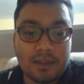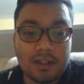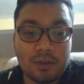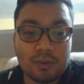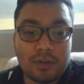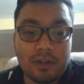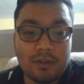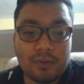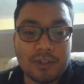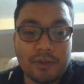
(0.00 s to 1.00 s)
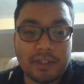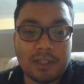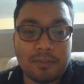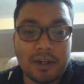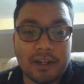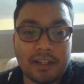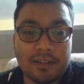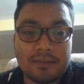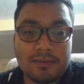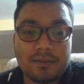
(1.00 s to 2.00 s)
the rook will join the party.
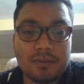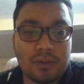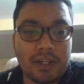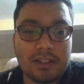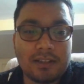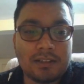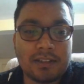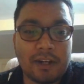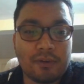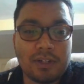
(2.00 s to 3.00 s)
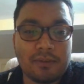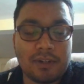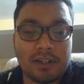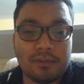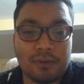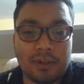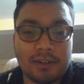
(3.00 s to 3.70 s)
Okay, this knight will definitely fall.